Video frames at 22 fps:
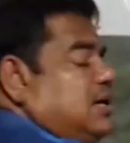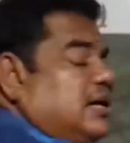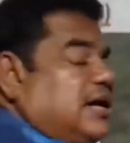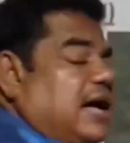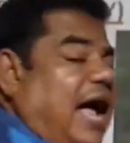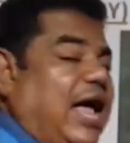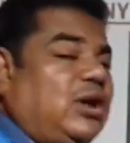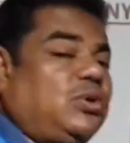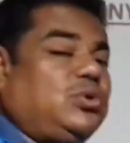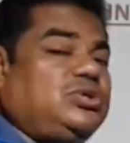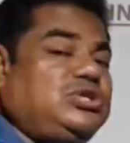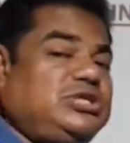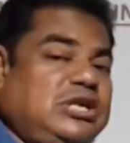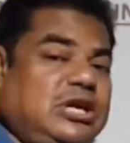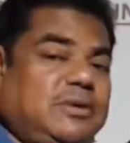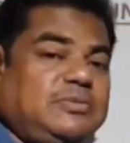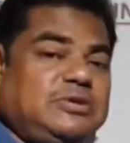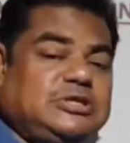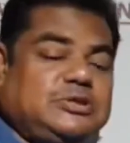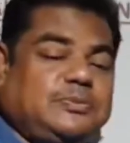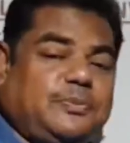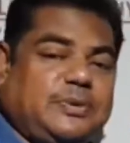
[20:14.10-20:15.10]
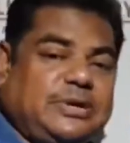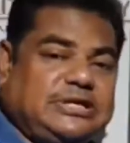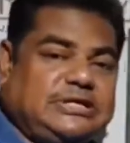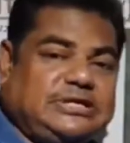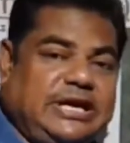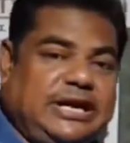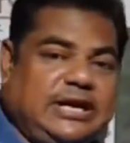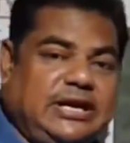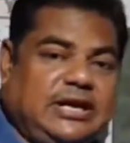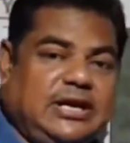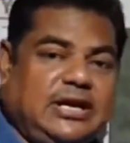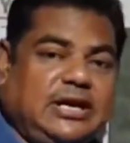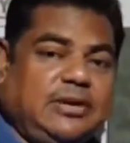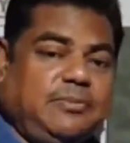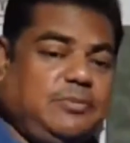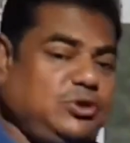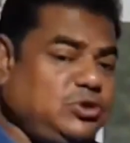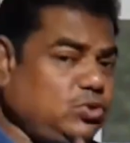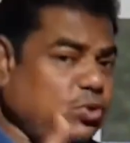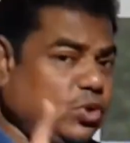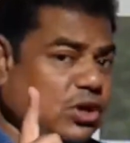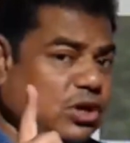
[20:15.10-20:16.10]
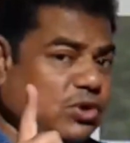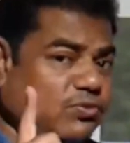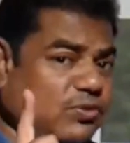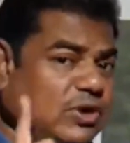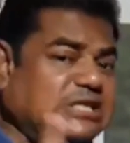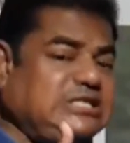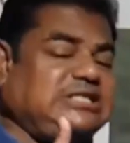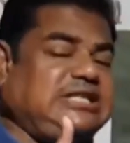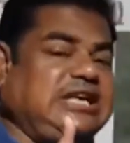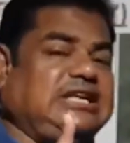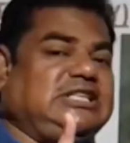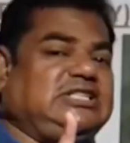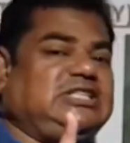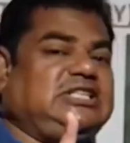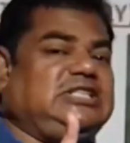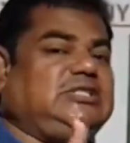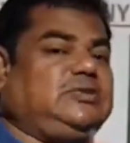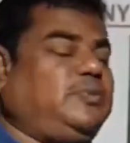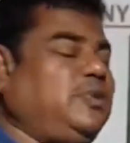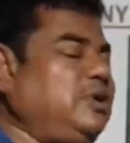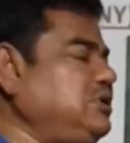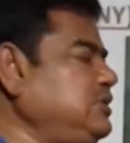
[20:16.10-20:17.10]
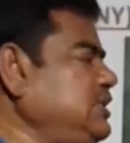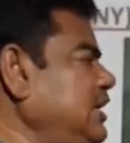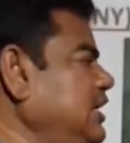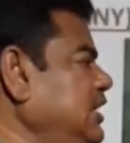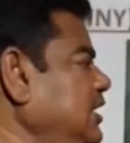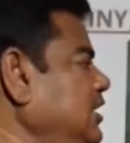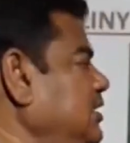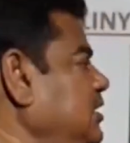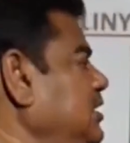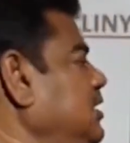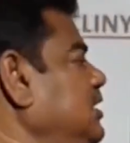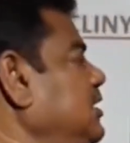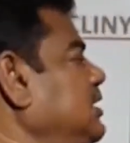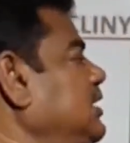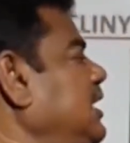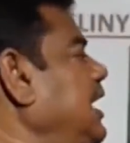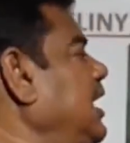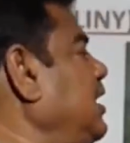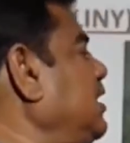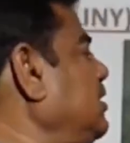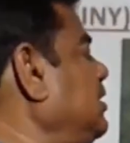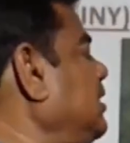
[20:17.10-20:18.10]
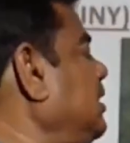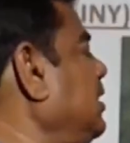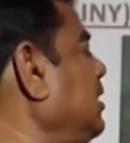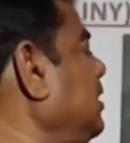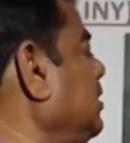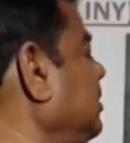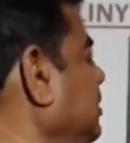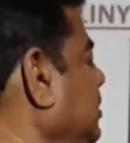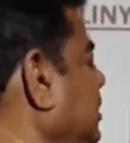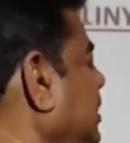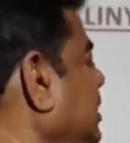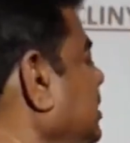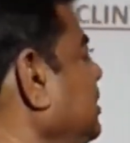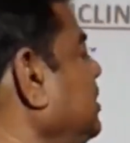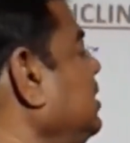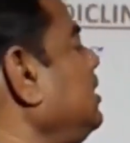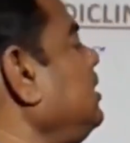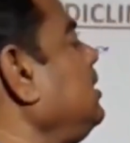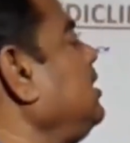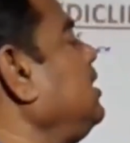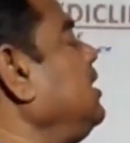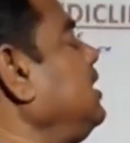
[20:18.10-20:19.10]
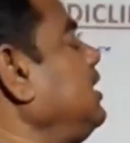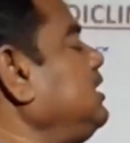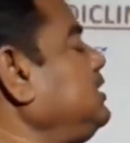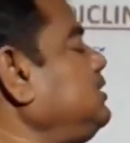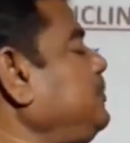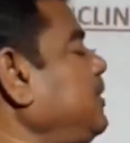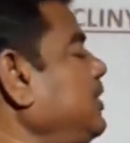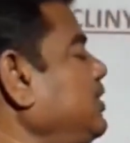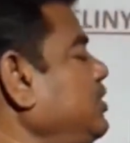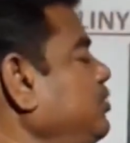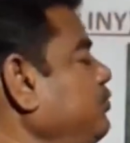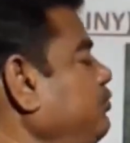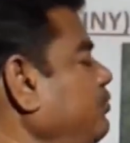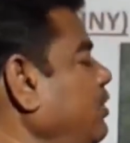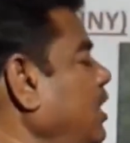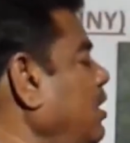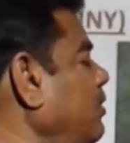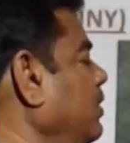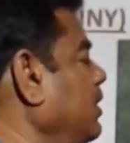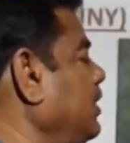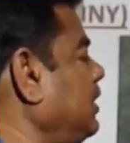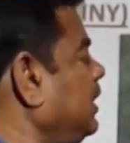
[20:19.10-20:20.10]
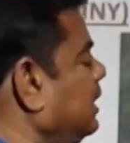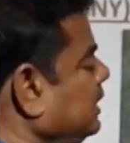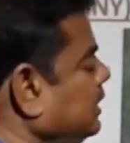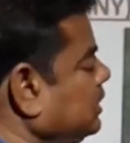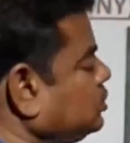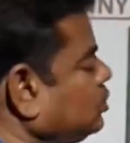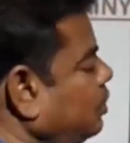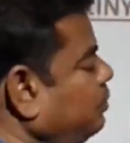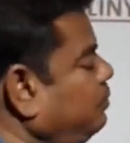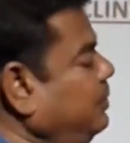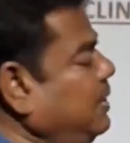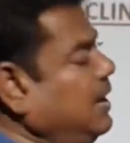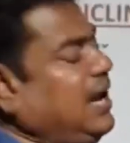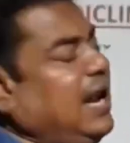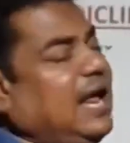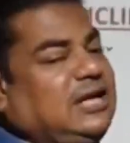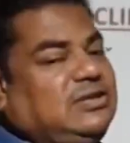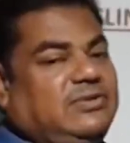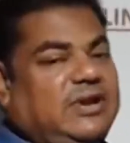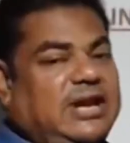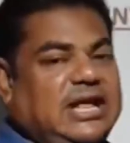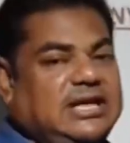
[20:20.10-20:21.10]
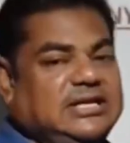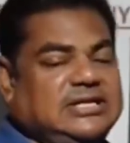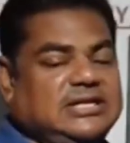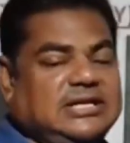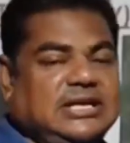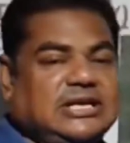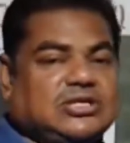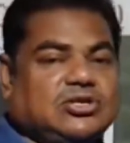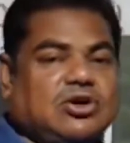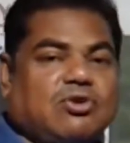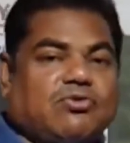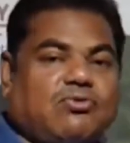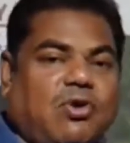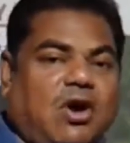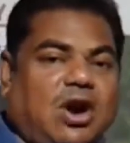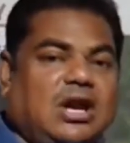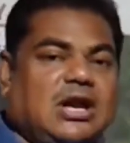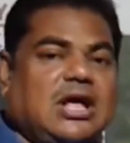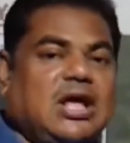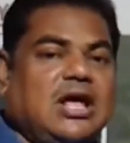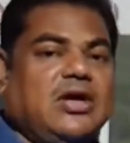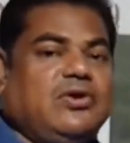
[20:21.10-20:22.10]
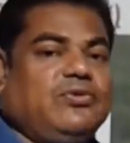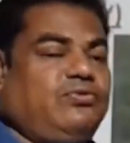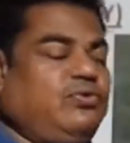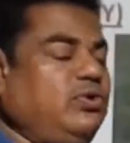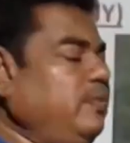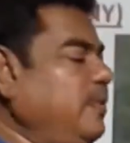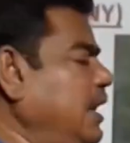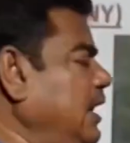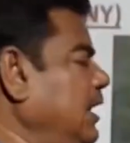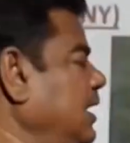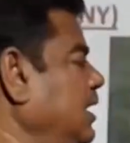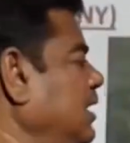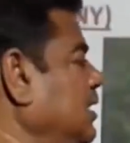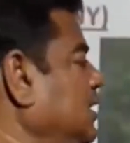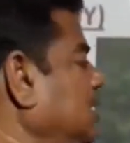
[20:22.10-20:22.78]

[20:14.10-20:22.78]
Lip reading: gynoecium is present. Means only one sex is present in the respective flower in case of male as well as in case of what, female.